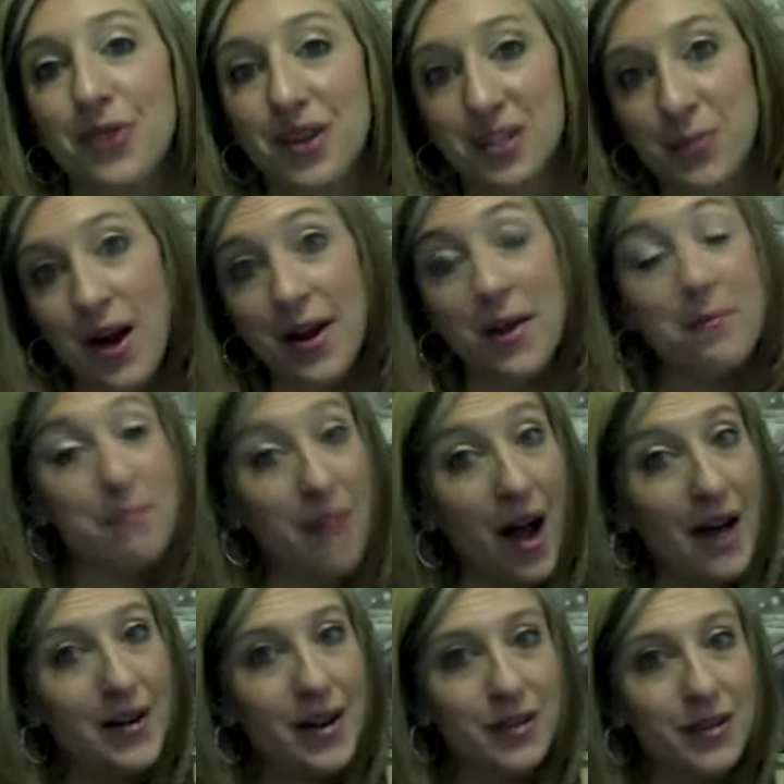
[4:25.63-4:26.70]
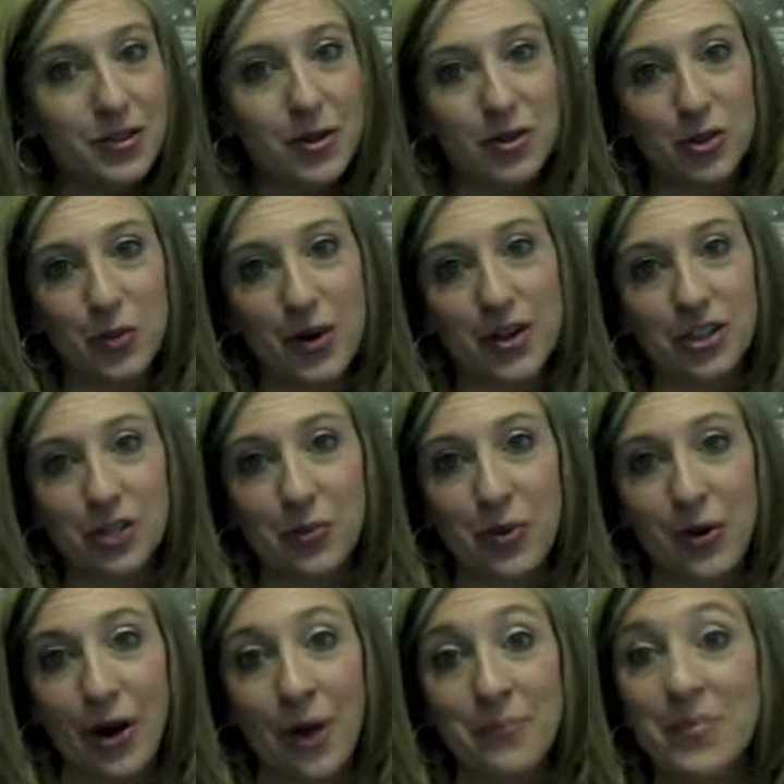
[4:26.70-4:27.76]
a spot in my next coach apprenticeship
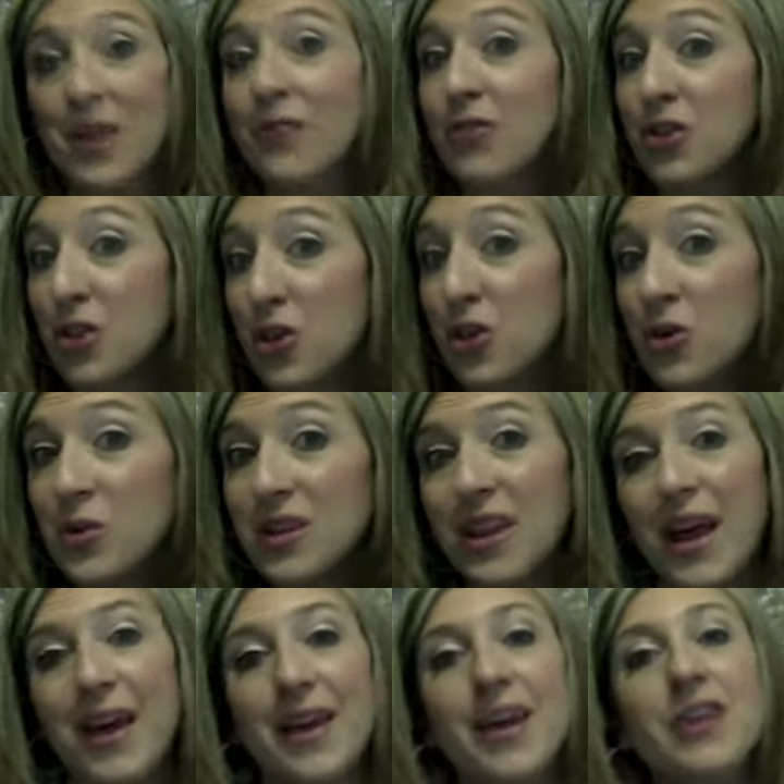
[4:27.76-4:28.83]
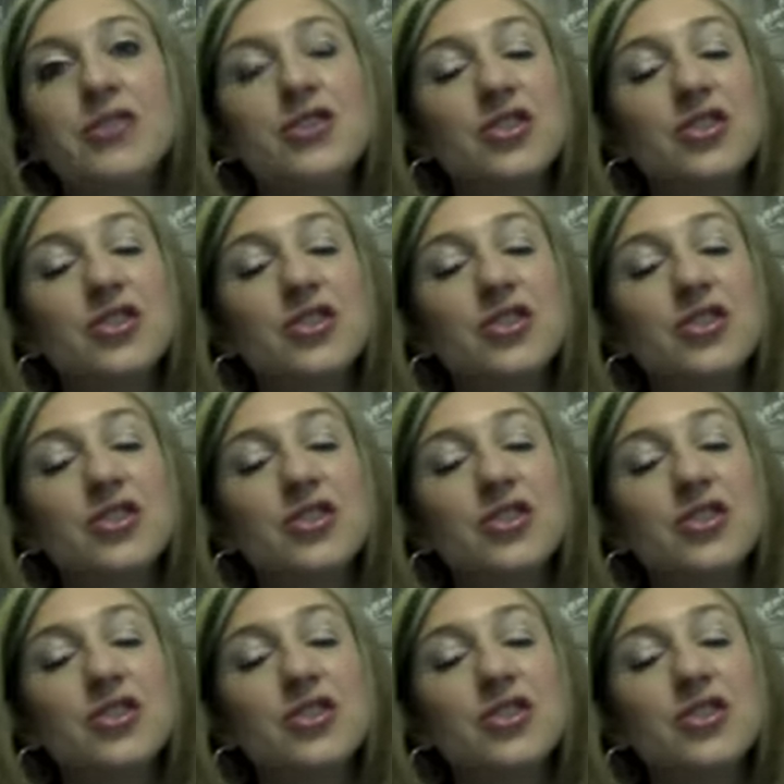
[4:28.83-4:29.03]
program if you would like